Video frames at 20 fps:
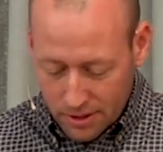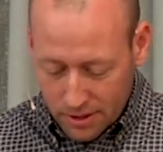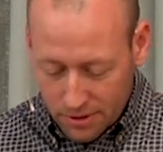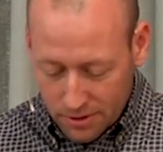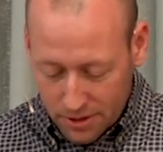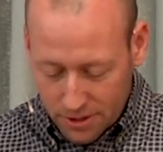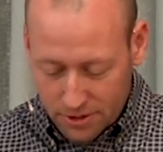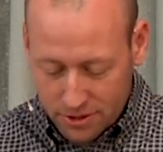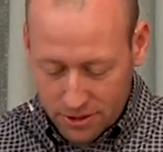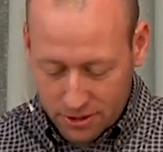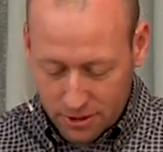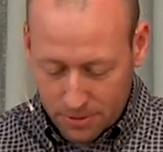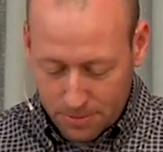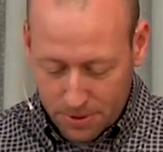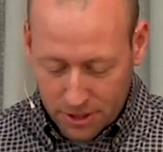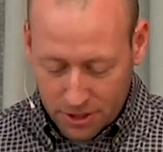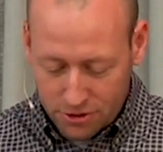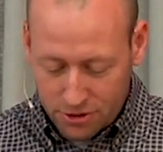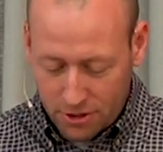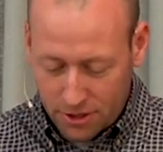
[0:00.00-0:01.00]
This is the
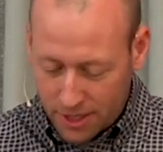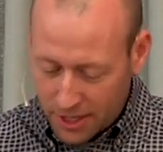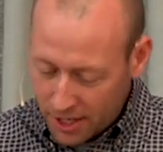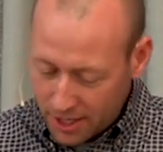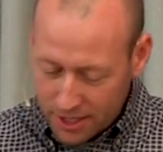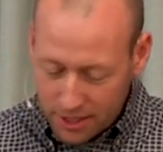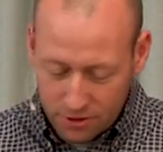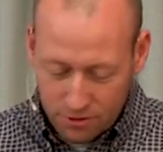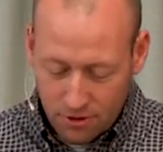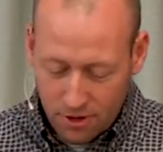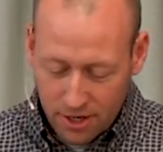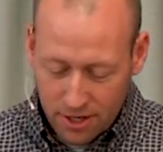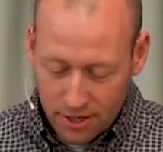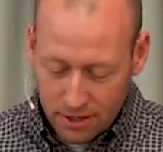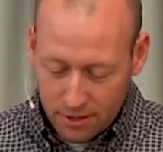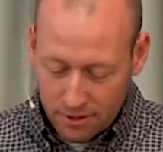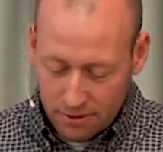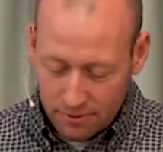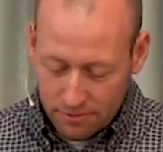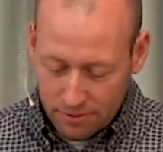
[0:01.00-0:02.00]
picture. Yeah, he's ready
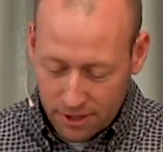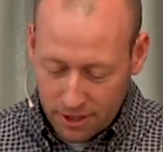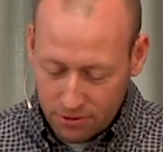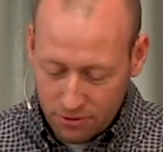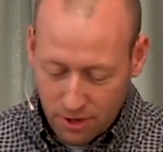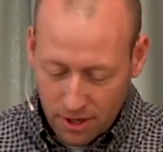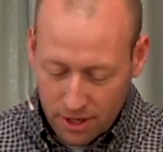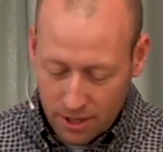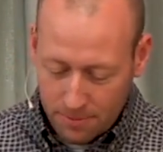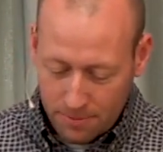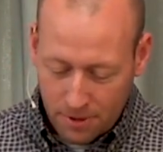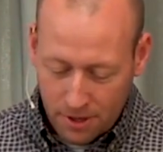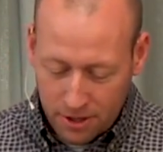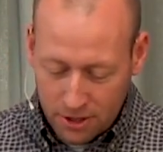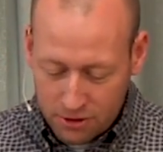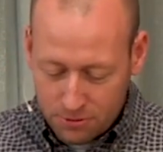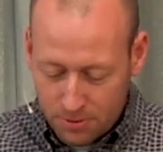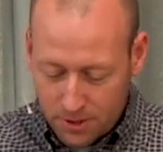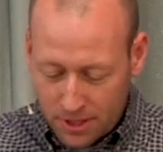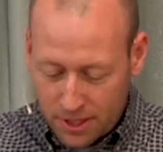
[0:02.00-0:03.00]
to he's ready to
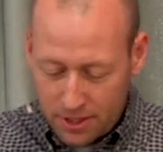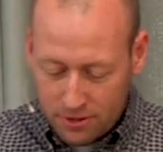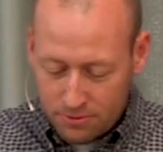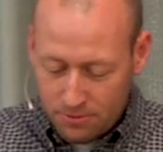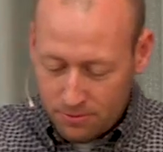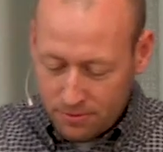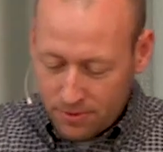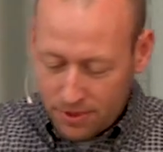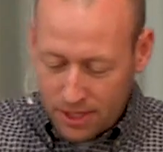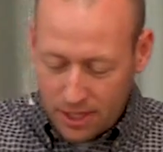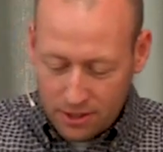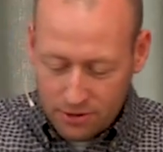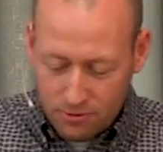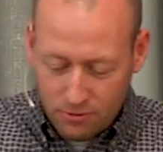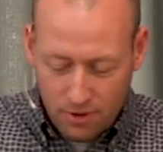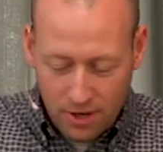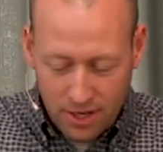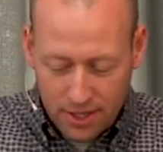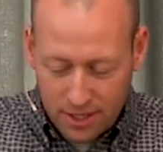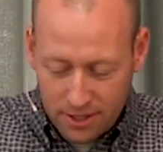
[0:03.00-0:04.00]
punish, but he's he's
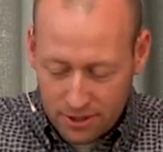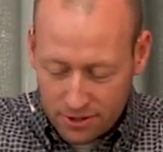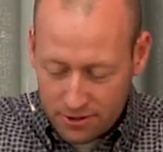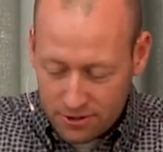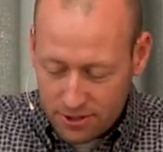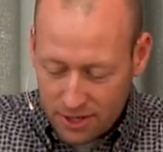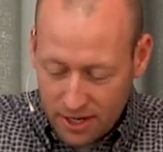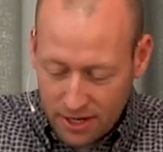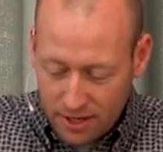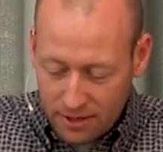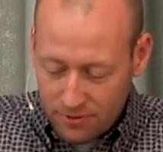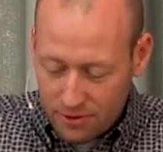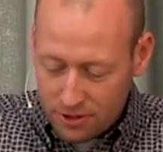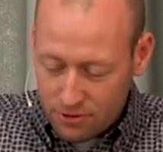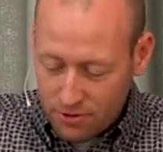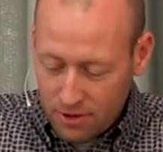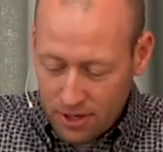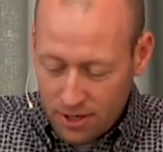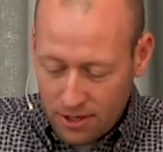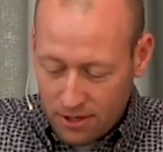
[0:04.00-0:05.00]
ready to save. He's
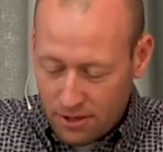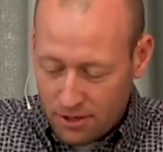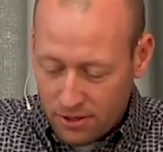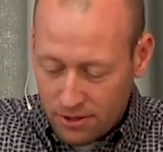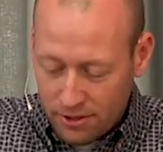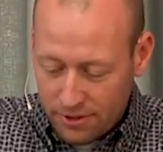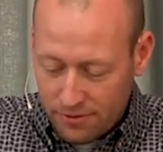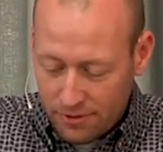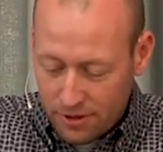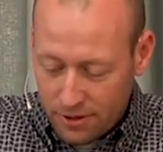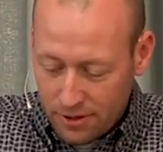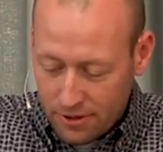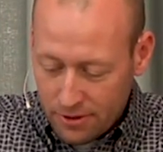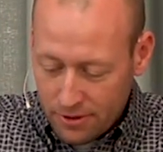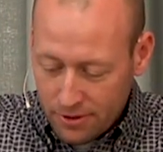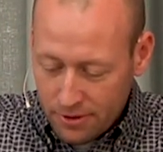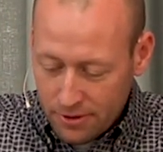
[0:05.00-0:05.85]
ready to deliver.